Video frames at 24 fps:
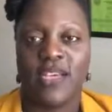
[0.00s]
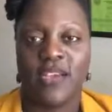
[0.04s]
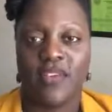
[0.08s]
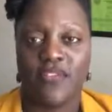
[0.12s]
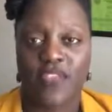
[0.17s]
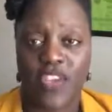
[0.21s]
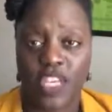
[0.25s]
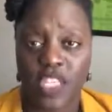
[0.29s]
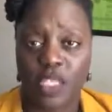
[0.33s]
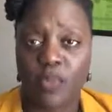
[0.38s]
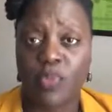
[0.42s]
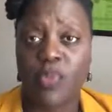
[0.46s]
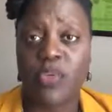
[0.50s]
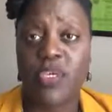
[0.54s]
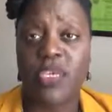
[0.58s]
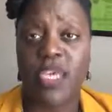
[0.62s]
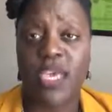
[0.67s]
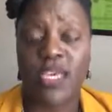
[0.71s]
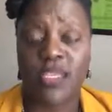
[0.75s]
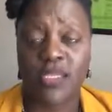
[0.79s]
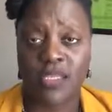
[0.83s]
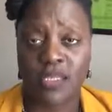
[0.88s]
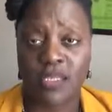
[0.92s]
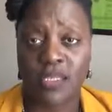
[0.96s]
Facebook
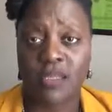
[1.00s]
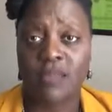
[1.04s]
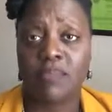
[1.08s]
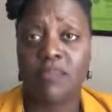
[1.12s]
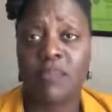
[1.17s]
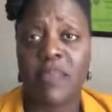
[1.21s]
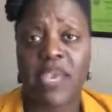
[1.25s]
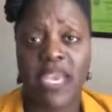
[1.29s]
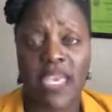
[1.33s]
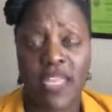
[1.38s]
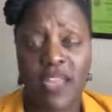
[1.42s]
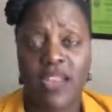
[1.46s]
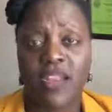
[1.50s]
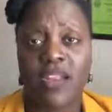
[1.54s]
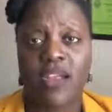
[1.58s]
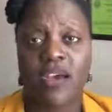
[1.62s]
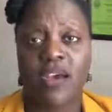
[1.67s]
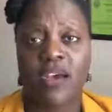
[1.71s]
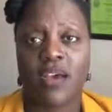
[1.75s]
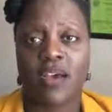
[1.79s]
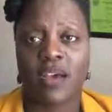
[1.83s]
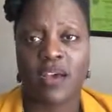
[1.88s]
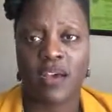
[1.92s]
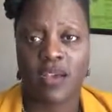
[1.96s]
has made it
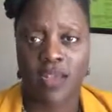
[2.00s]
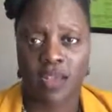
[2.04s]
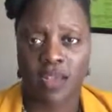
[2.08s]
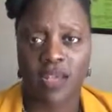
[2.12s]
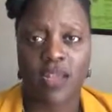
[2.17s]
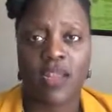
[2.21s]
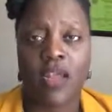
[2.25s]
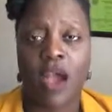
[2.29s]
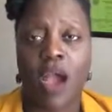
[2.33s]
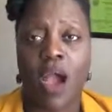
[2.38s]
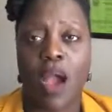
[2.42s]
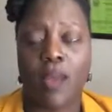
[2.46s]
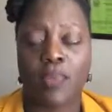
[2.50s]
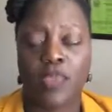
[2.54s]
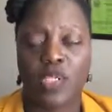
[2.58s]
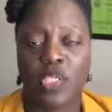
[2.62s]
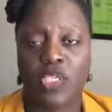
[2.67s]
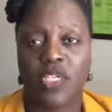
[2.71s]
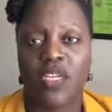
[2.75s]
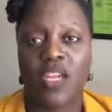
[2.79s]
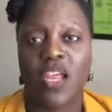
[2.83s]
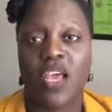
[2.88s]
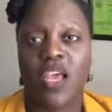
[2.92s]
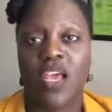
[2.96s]
an
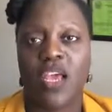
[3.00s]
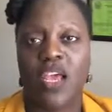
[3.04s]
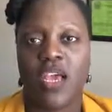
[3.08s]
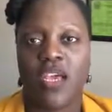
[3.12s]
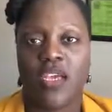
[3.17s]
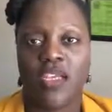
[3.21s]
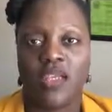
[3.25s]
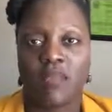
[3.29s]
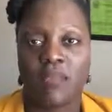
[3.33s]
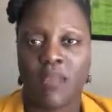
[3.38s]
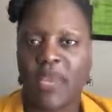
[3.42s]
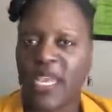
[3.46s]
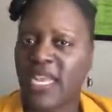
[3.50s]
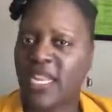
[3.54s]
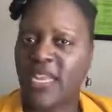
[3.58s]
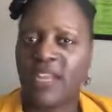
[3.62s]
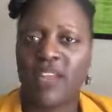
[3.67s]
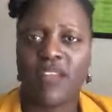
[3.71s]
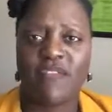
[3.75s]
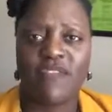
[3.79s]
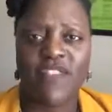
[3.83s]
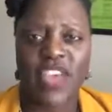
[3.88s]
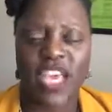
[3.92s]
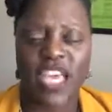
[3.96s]
option. It made it
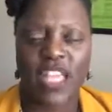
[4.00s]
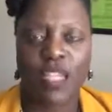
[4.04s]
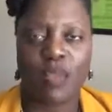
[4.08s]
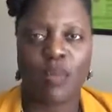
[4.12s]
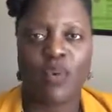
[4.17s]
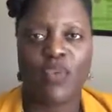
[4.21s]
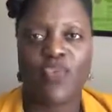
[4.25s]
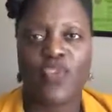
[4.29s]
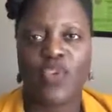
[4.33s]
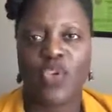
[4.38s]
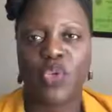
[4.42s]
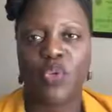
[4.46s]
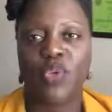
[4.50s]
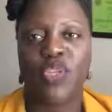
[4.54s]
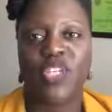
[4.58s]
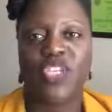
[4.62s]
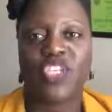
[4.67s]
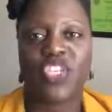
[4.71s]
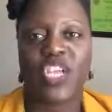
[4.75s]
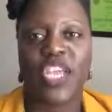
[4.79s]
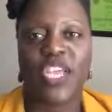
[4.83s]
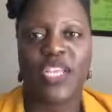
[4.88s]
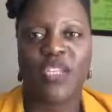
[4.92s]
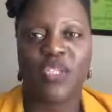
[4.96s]
available for you to
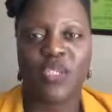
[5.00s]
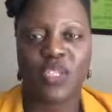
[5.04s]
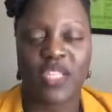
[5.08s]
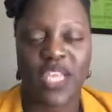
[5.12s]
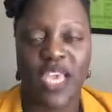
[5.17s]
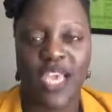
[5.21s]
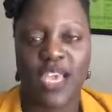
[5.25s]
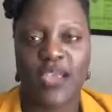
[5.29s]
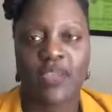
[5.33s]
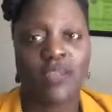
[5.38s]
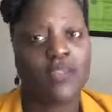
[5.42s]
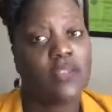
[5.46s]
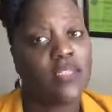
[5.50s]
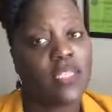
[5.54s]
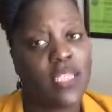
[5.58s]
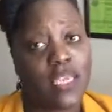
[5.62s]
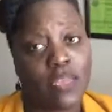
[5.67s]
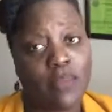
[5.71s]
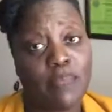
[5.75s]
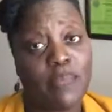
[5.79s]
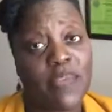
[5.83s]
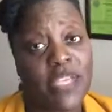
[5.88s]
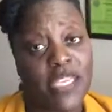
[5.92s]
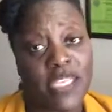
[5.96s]
change that.
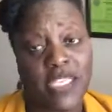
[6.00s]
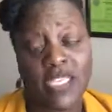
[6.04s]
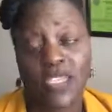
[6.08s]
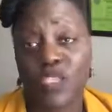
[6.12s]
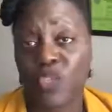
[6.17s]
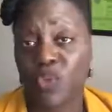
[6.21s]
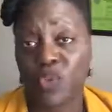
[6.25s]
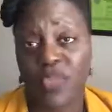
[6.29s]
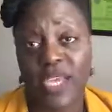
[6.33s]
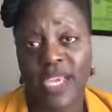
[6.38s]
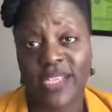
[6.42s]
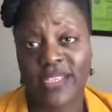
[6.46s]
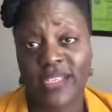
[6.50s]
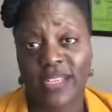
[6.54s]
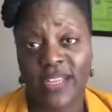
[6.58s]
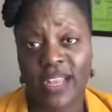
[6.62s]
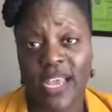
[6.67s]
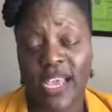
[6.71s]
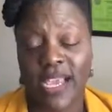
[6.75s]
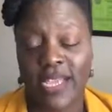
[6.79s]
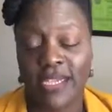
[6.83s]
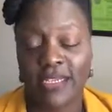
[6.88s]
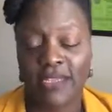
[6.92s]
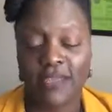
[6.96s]
Get busy. Do that
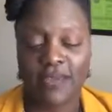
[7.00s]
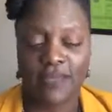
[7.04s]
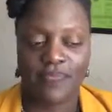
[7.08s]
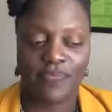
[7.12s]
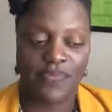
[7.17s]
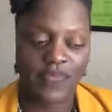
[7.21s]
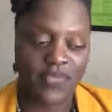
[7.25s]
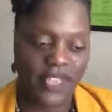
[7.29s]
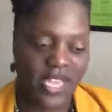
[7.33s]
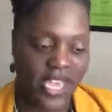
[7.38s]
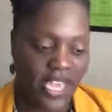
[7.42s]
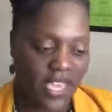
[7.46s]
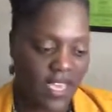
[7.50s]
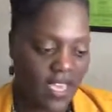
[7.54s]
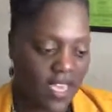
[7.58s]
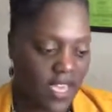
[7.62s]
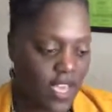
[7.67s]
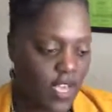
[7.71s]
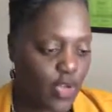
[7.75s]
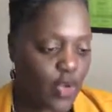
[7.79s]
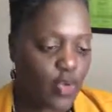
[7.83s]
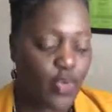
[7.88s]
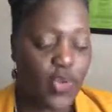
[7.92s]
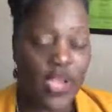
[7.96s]
tonight. Okay?
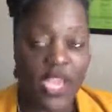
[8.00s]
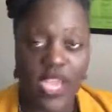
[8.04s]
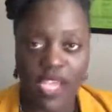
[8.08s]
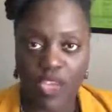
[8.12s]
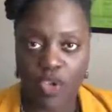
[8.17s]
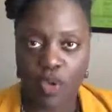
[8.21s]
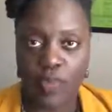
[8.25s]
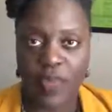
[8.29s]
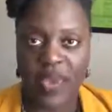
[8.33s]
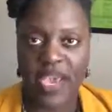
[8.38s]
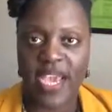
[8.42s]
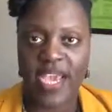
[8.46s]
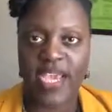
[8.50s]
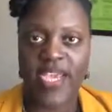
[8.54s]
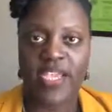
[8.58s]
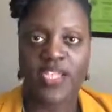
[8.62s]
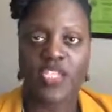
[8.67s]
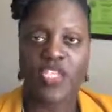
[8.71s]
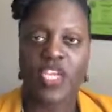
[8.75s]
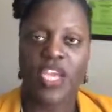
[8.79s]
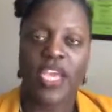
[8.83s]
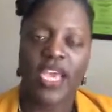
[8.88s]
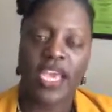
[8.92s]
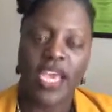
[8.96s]
Create your
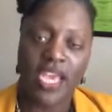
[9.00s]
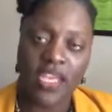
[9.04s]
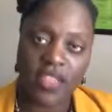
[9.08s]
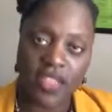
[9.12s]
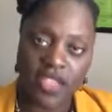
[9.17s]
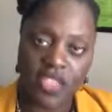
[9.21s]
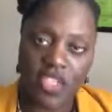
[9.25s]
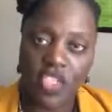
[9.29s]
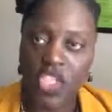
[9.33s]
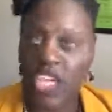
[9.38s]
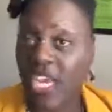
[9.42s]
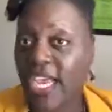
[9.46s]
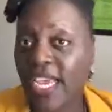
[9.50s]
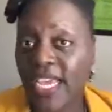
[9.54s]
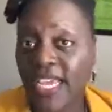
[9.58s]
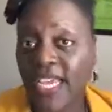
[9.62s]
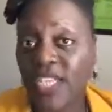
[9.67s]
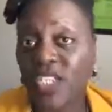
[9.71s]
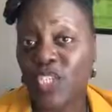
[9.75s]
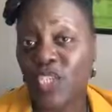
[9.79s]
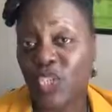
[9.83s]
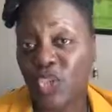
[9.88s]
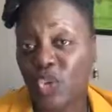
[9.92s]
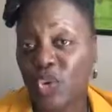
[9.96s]
page and then
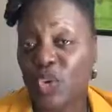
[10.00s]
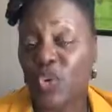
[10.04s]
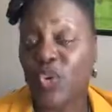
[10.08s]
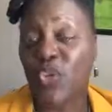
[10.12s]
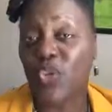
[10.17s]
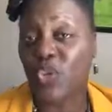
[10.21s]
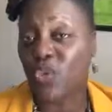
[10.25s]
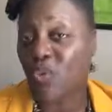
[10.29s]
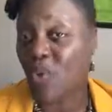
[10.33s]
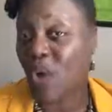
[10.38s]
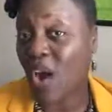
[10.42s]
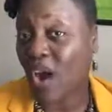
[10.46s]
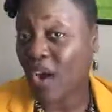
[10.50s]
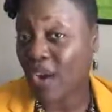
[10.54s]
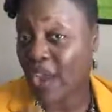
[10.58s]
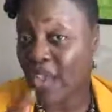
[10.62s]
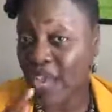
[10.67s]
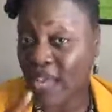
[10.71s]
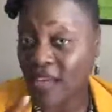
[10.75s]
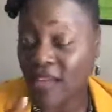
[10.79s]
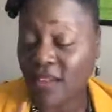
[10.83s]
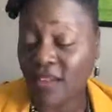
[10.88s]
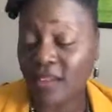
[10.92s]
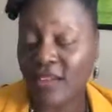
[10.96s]
change your
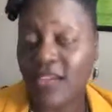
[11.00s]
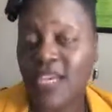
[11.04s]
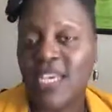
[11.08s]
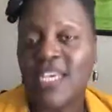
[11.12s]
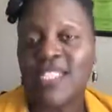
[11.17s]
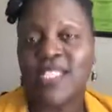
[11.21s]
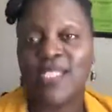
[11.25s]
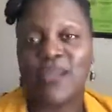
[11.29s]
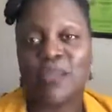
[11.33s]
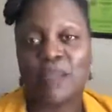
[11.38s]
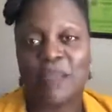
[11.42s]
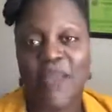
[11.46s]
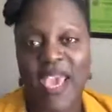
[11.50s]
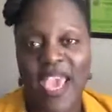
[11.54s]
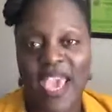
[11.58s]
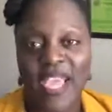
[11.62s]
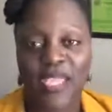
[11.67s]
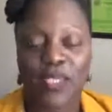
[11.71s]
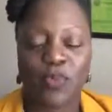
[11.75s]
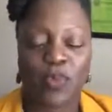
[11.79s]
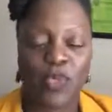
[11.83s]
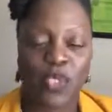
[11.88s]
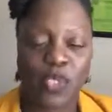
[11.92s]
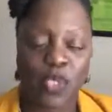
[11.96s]
URL to
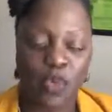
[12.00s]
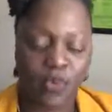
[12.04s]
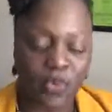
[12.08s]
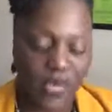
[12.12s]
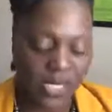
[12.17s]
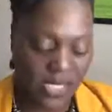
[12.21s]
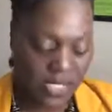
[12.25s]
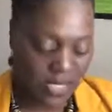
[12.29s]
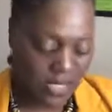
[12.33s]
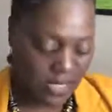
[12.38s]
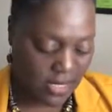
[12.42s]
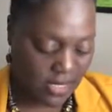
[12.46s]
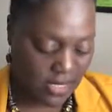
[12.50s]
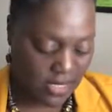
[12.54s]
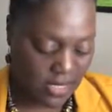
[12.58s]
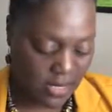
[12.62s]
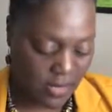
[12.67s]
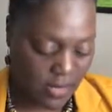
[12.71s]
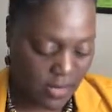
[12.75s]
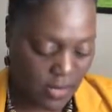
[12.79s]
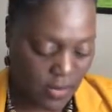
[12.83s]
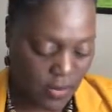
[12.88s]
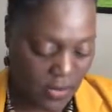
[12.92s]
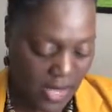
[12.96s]
match what your business
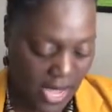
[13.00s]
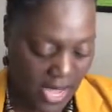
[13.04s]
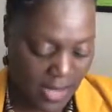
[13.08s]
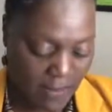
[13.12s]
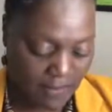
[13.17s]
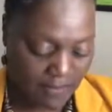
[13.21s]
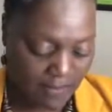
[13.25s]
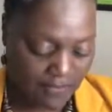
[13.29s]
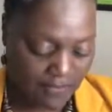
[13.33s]
is. Okay?